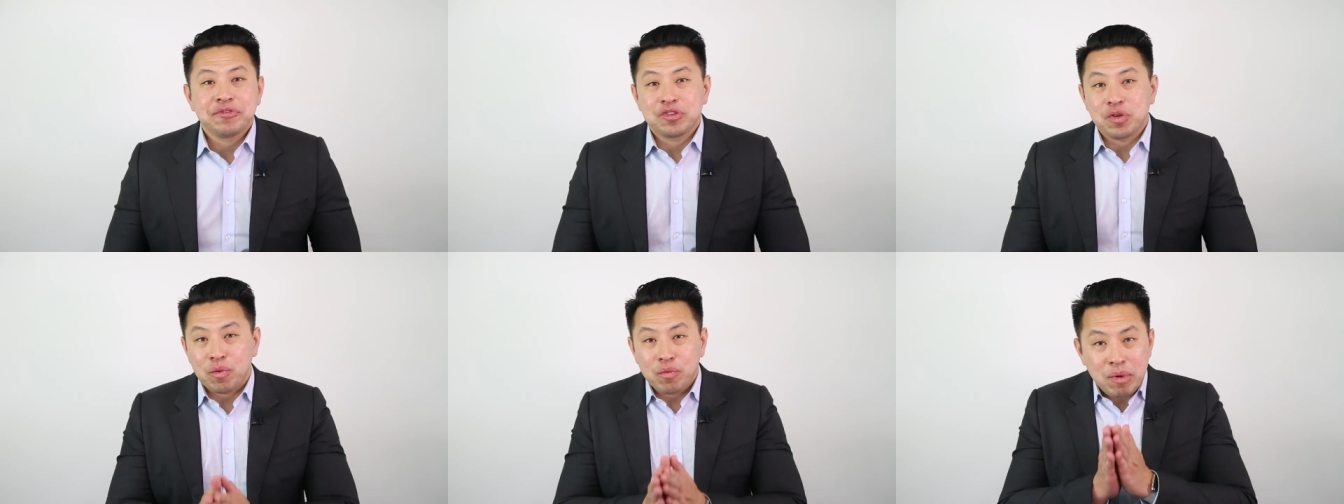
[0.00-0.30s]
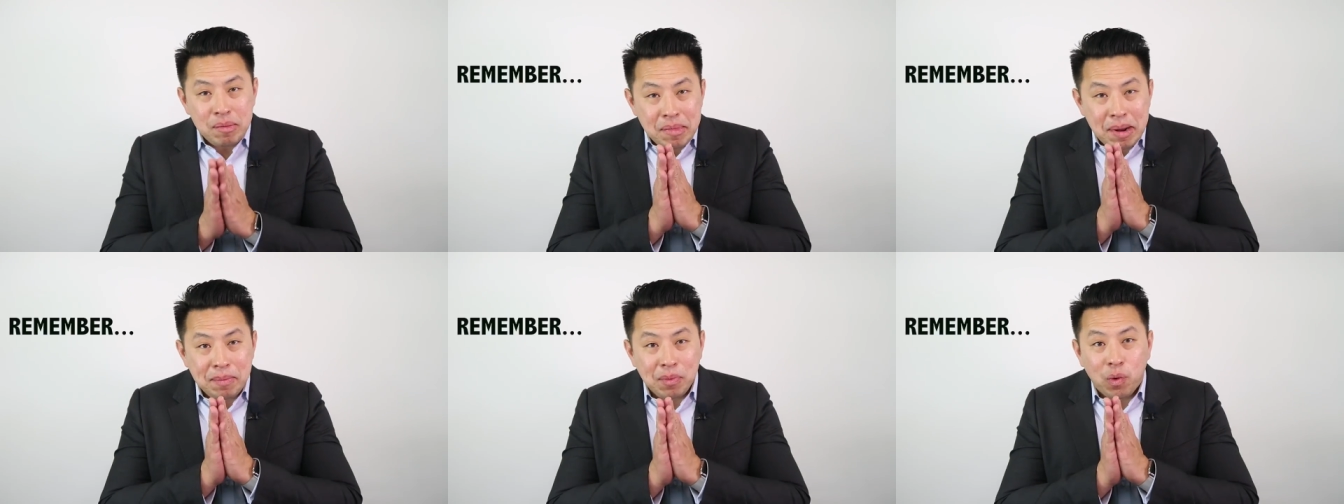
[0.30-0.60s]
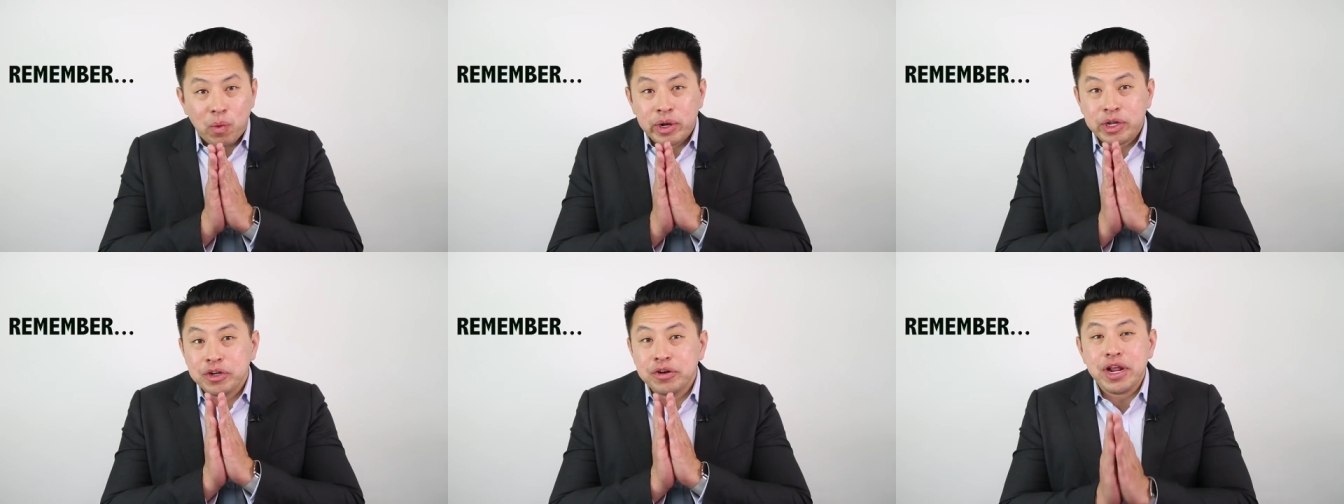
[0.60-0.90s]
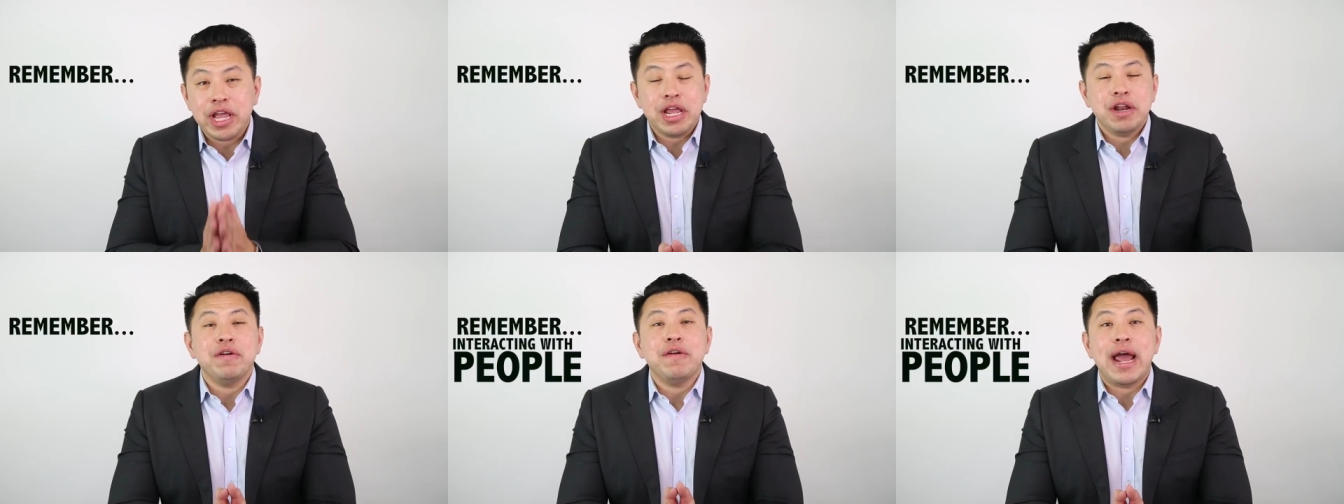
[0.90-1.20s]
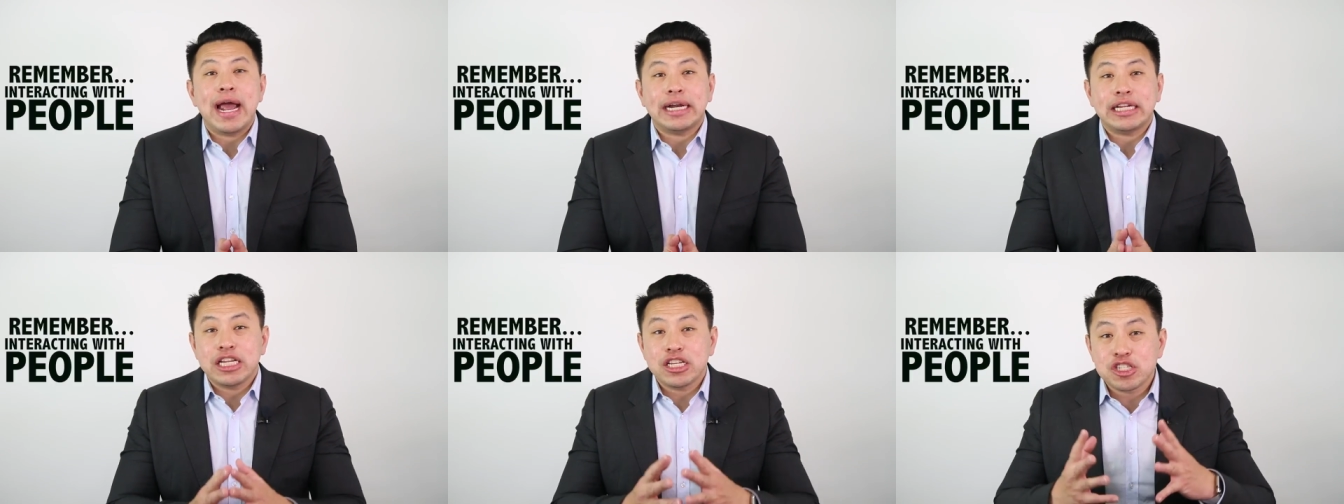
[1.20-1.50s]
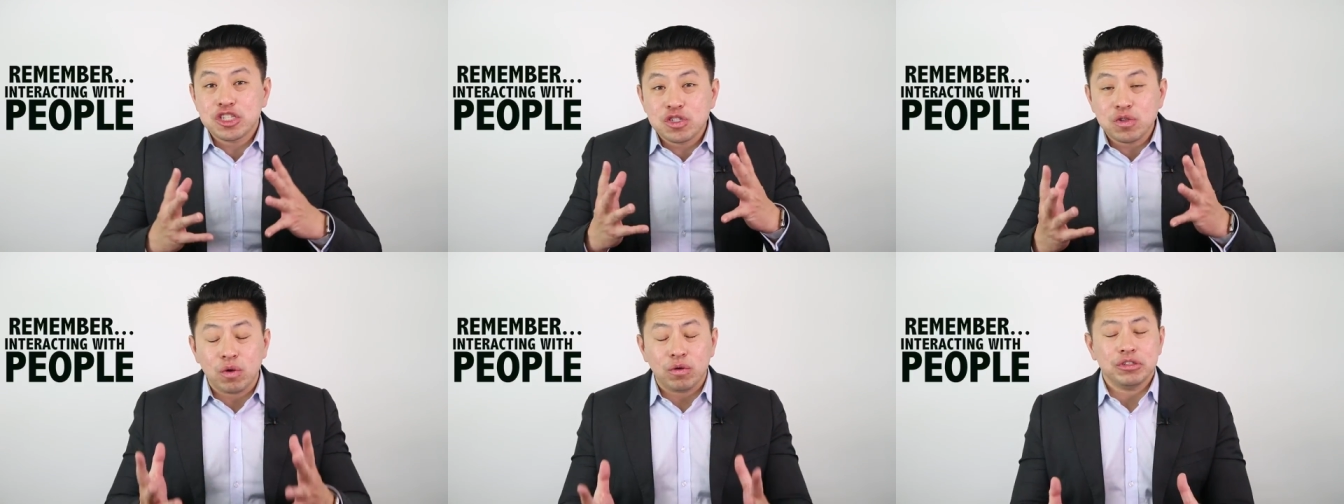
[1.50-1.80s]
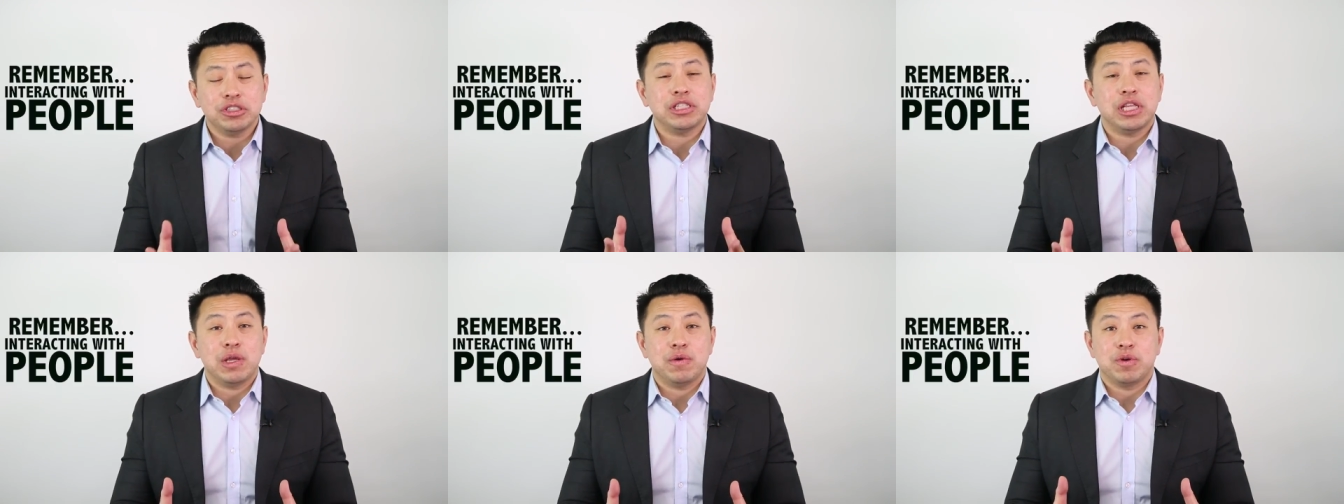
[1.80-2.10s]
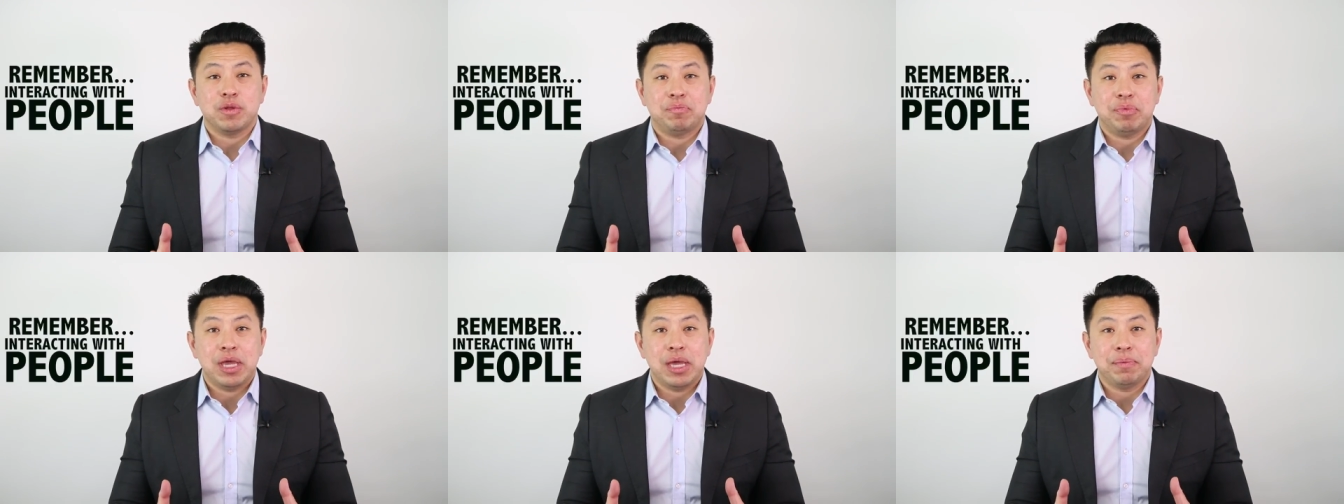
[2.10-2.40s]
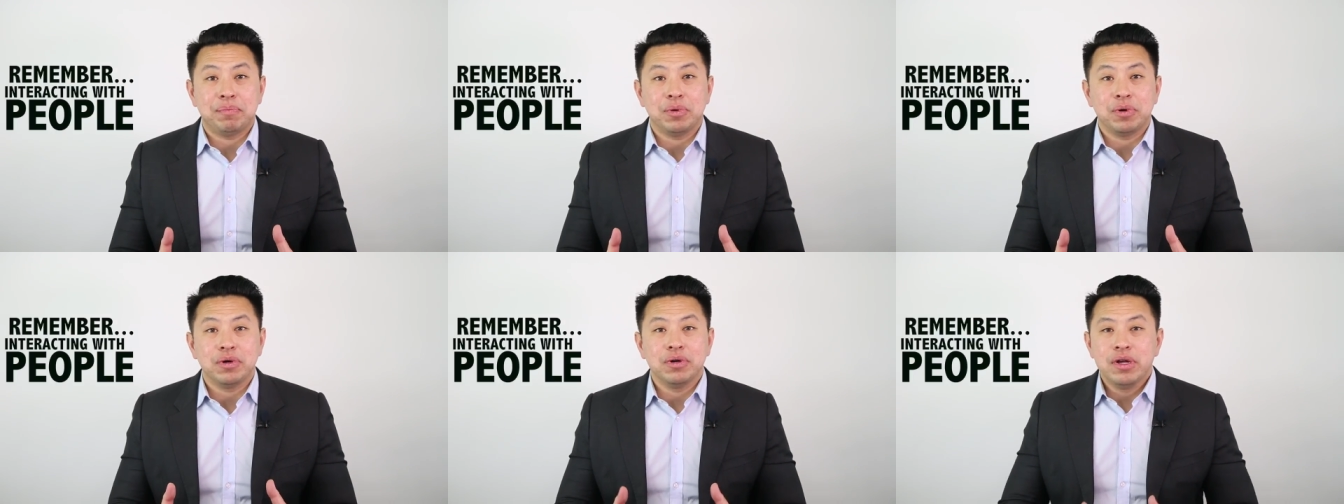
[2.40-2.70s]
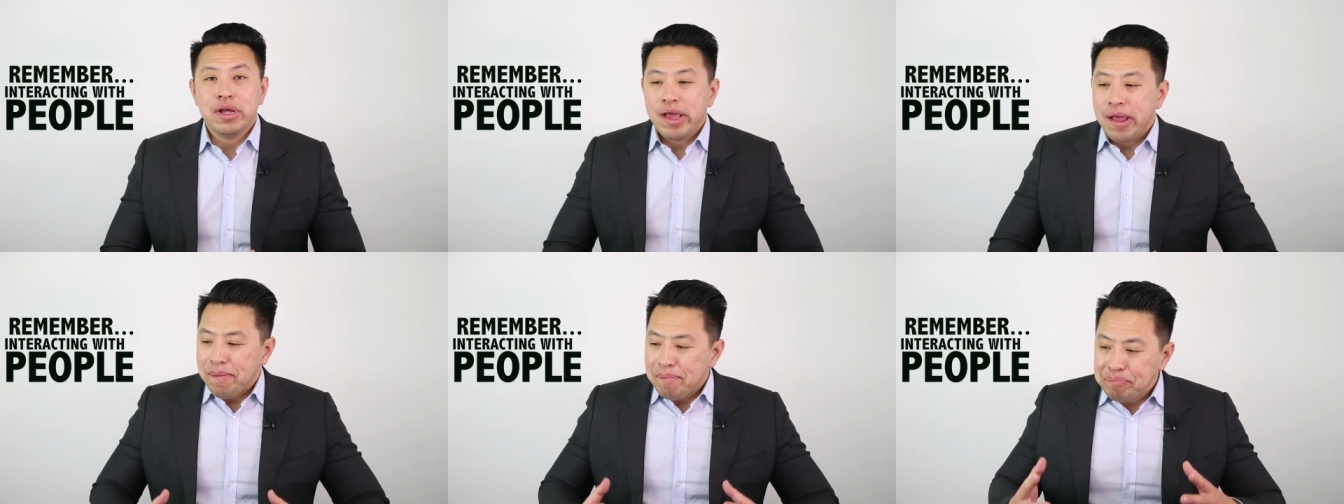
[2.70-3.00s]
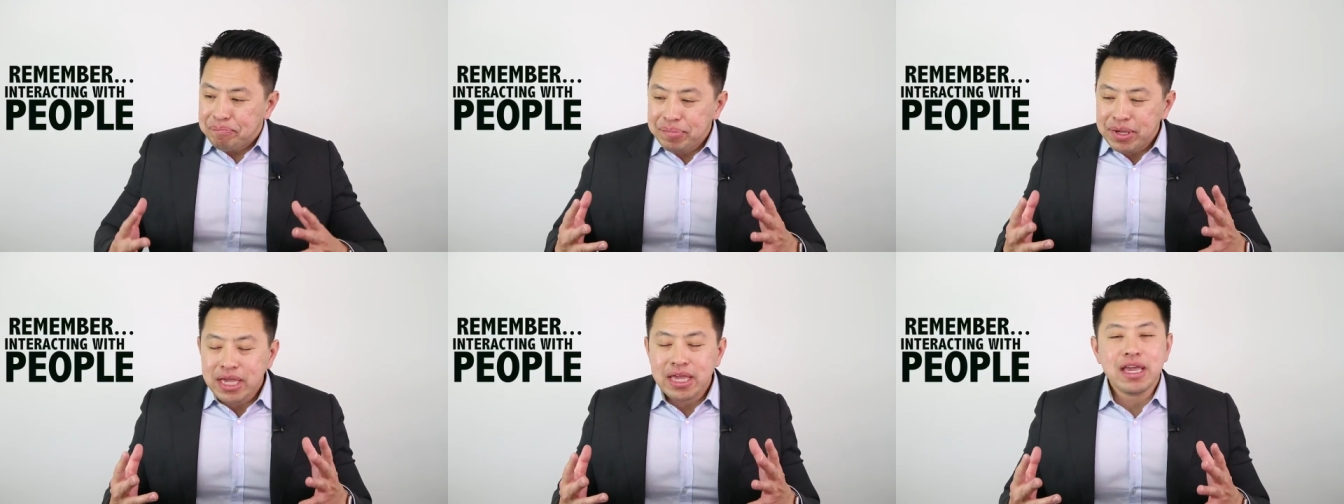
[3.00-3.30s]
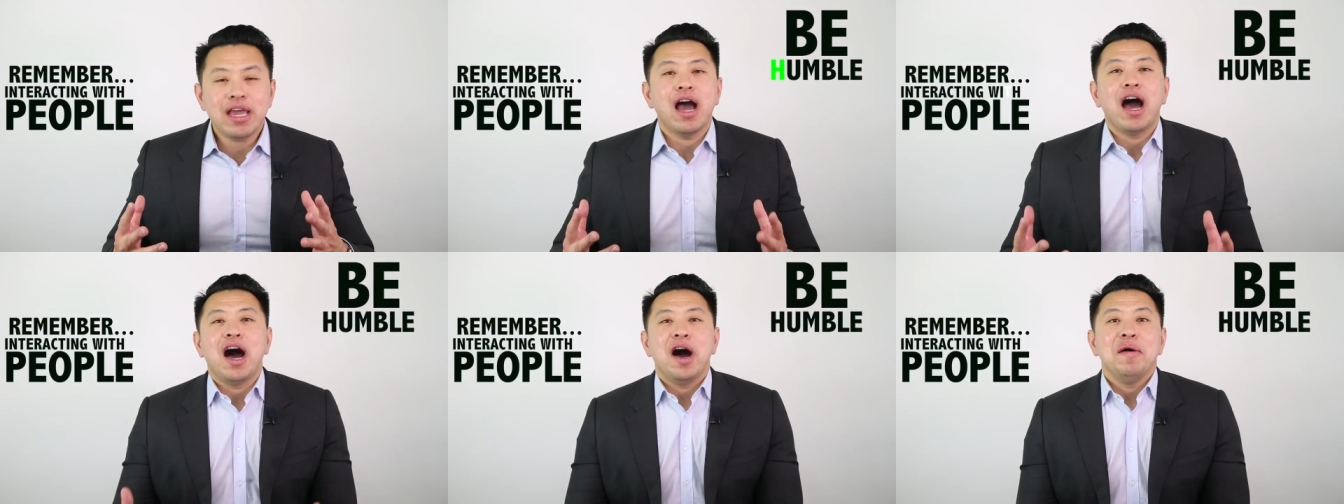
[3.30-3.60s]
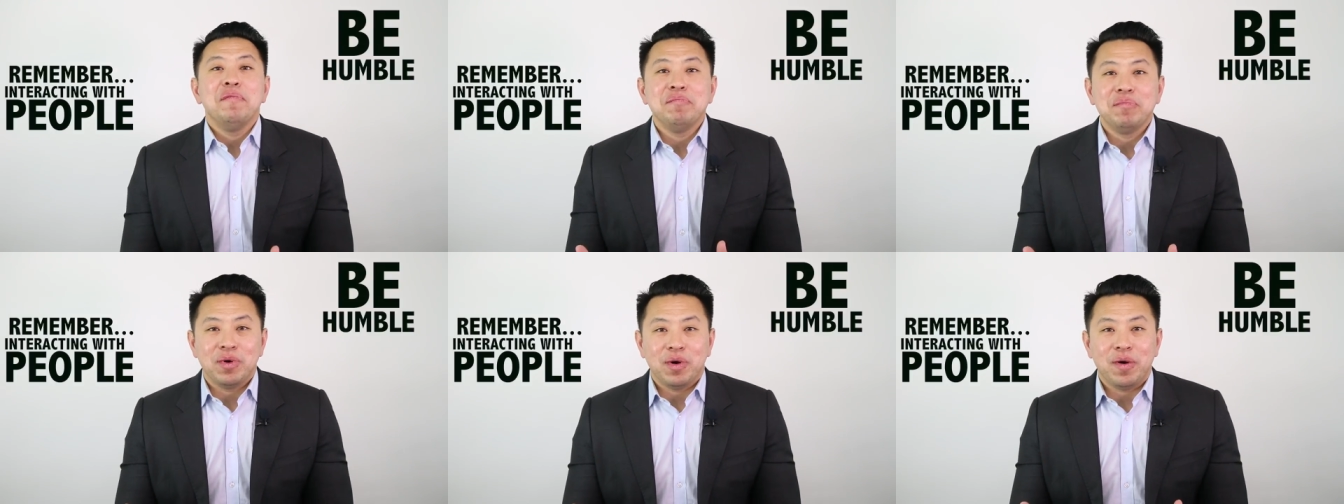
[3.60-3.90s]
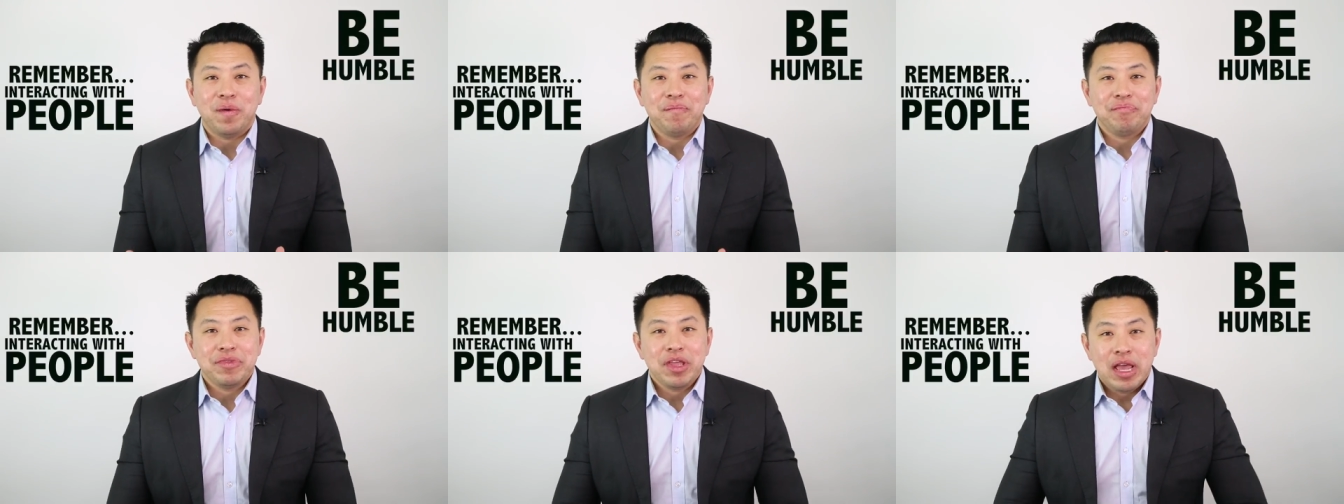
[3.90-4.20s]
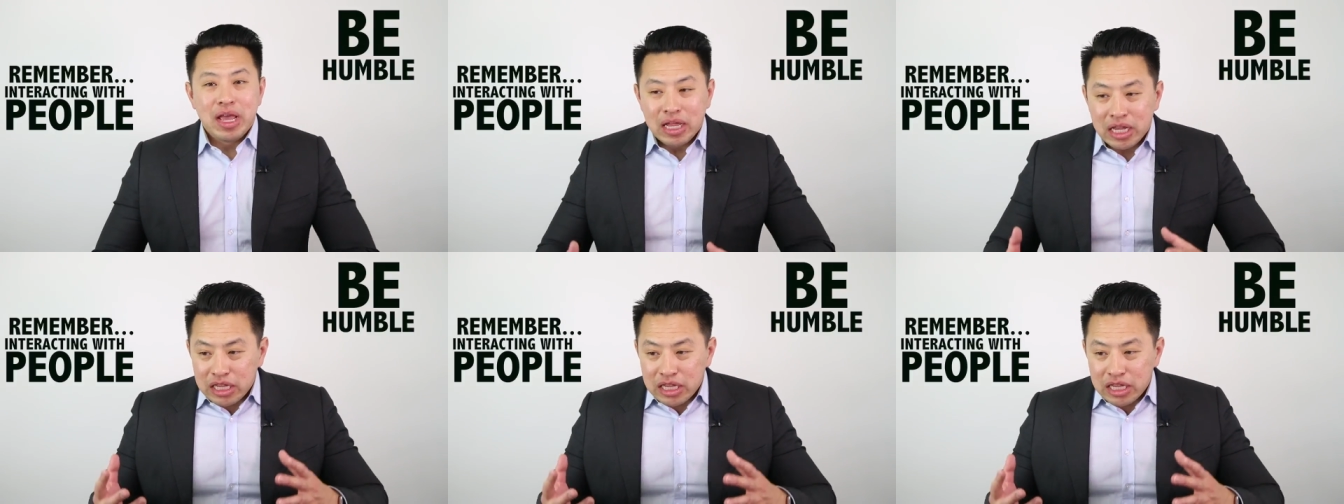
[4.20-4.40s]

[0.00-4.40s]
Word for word: So remember, when you're interacting socially with people, be humble.